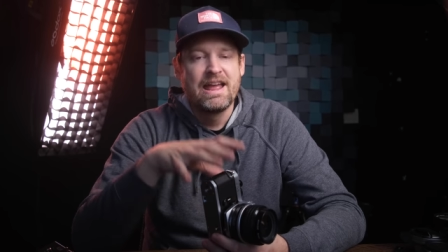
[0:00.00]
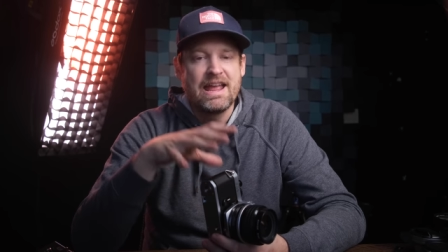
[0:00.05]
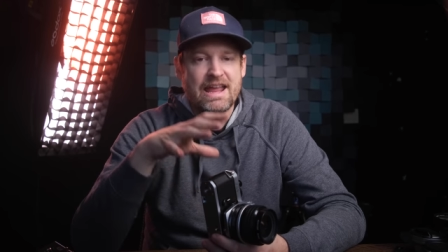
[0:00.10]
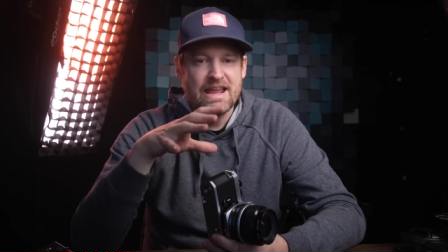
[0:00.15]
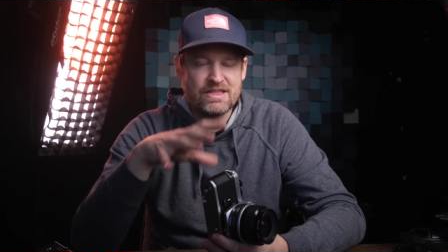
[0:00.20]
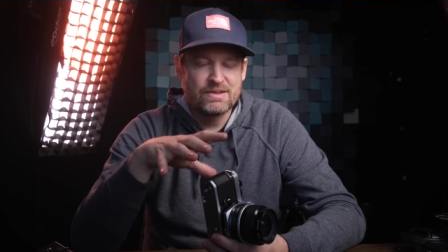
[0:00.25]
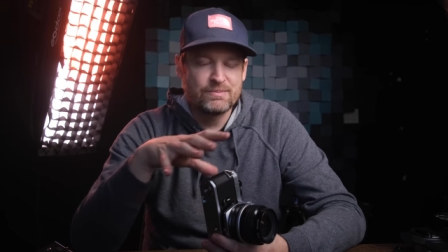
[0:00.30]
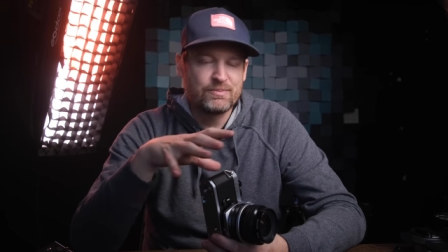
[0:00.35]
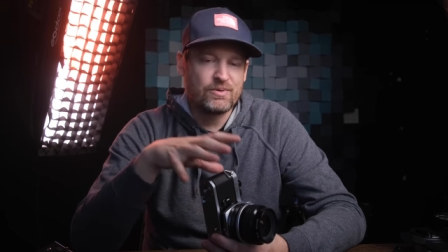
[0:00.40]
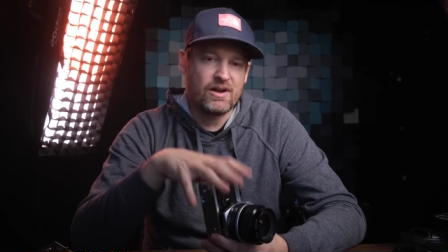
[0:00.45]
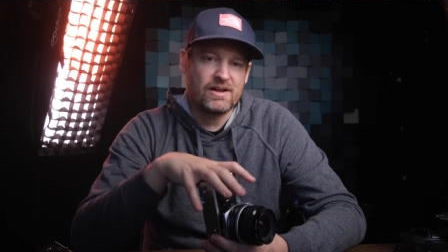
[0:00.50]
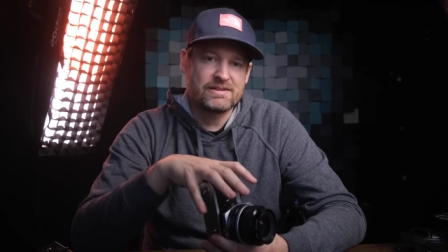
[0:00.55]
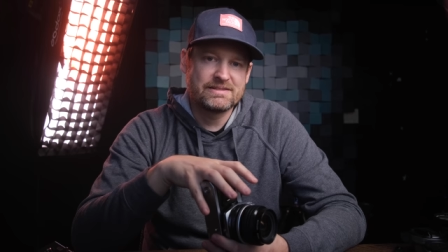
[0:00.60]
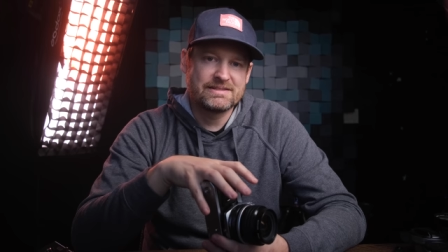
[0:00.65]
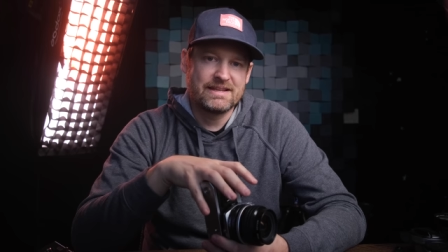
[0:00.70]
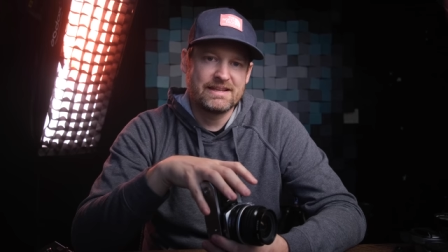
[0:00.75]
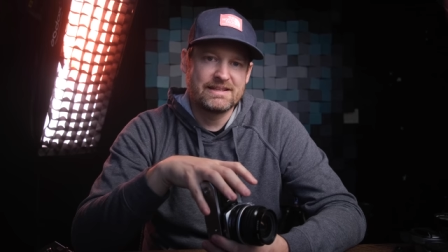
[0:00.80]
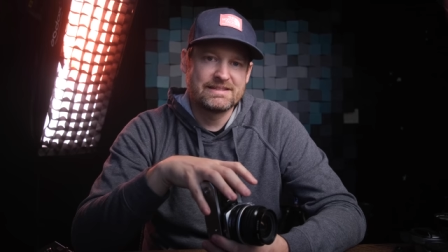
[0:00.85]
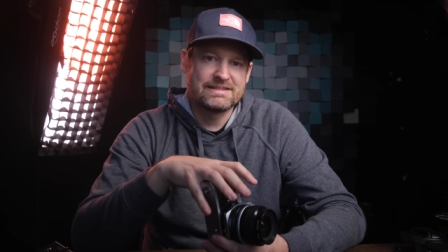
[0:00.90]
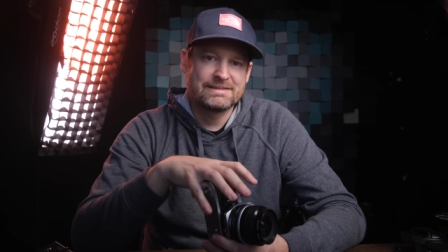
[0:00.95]
in the
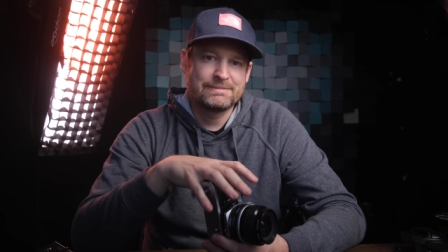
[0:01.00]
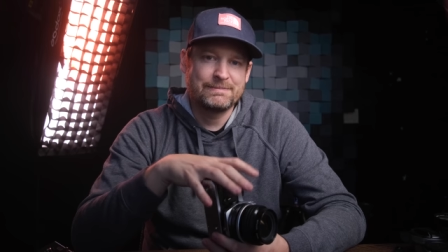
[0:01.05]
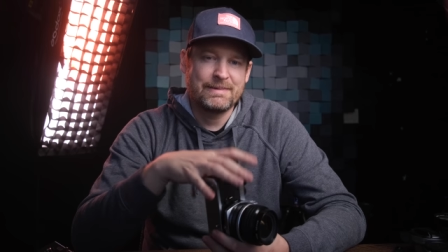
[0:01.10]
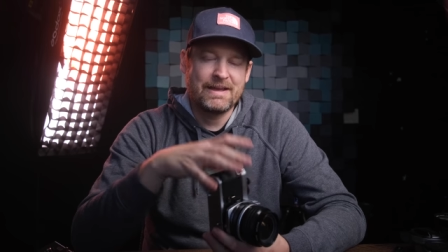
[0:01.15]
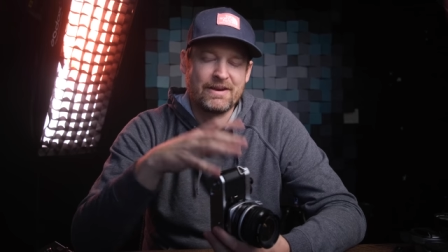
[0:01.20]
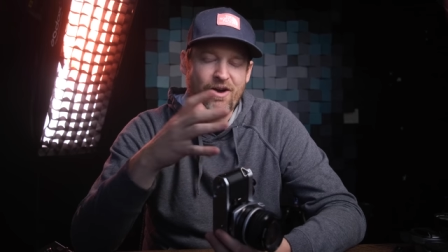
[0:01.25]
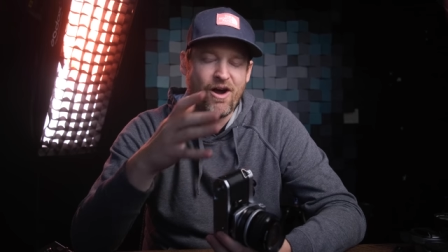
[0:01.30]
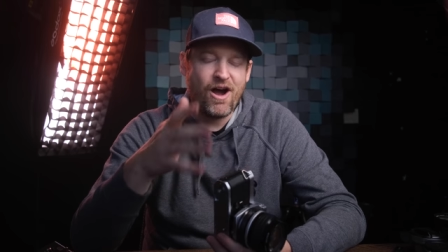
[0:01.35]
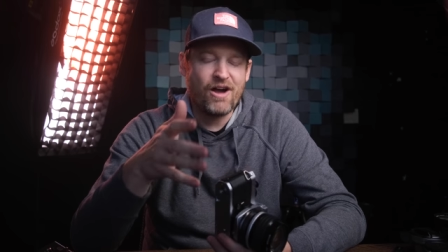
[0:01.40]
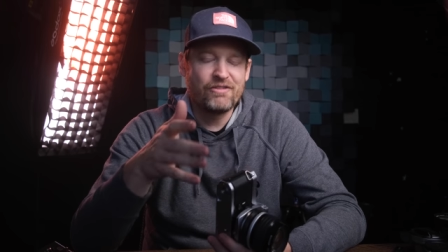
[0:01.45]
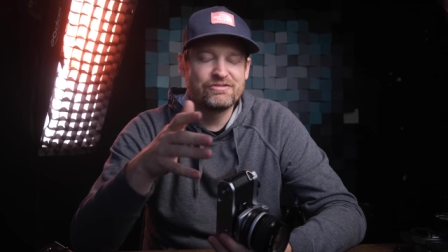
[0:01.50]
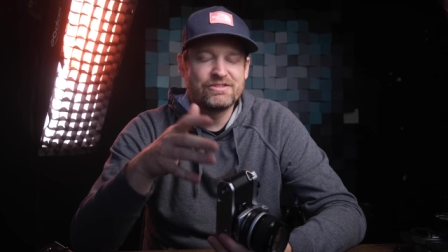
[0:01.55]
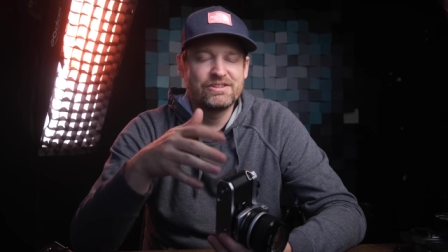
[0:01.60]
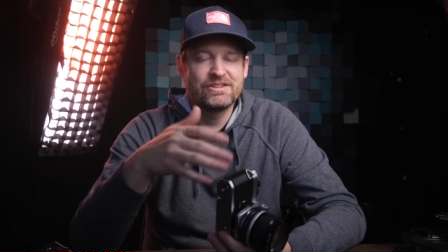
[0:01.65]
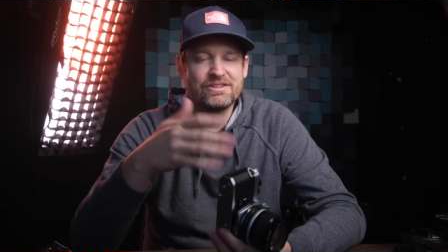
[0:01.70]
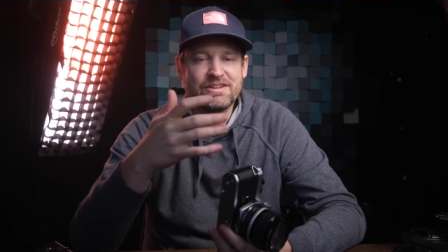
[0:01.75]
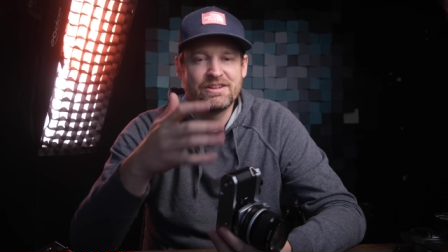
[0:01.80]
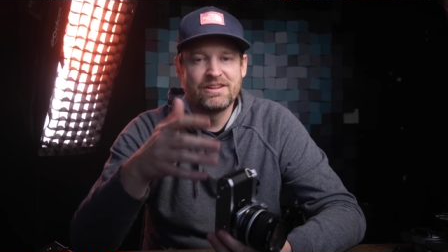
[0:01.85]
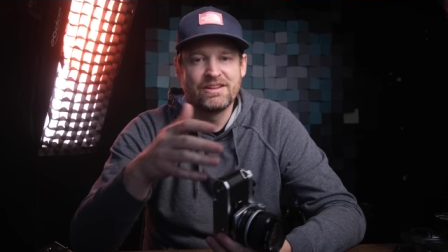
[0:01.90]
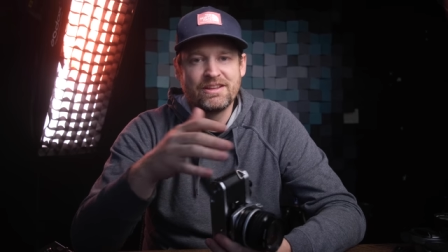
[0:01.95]
process and
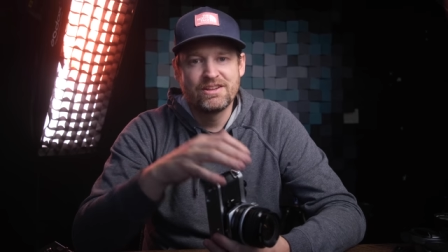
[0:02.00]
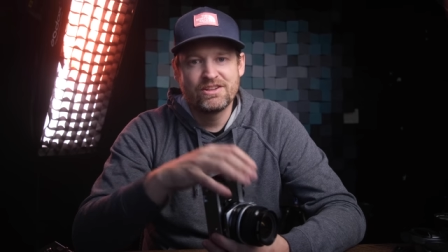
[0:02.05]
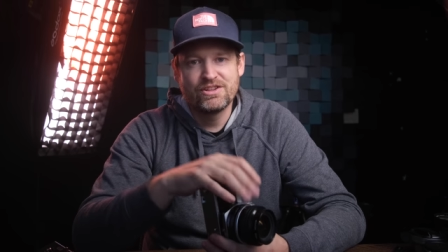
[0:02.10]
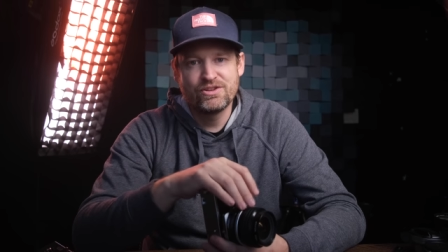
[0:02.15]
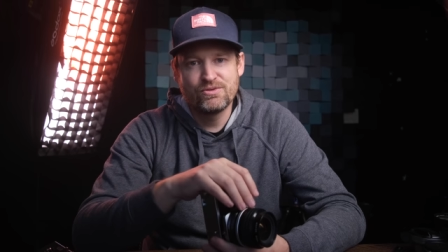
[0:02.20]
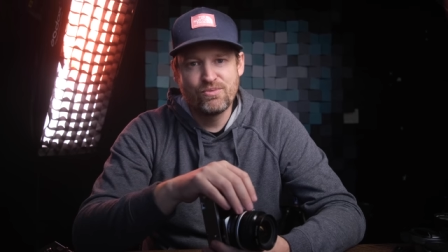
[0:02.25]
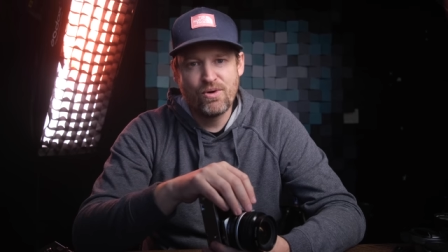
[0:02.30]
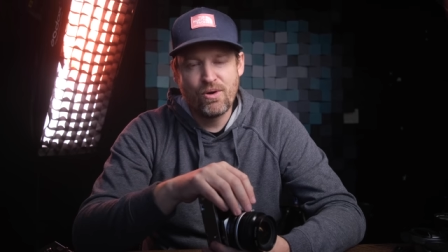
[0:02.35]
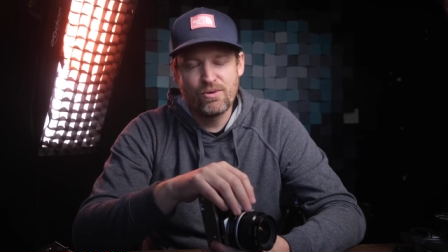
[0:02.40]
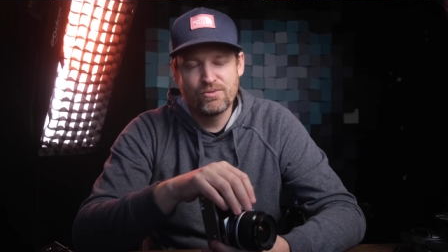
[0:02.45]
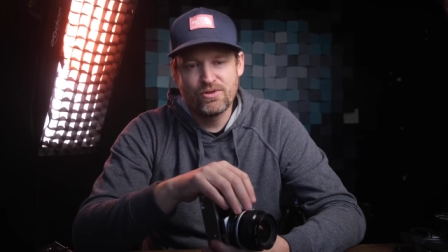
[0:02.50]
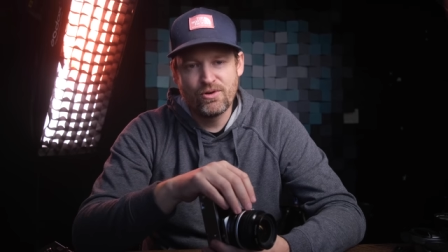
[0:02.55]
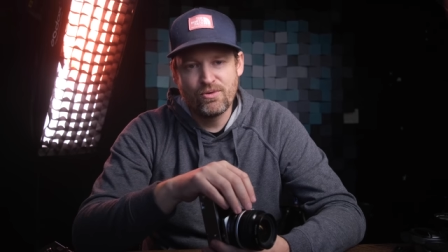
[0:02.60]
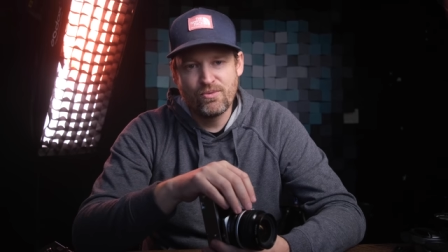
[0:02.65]
often you won't know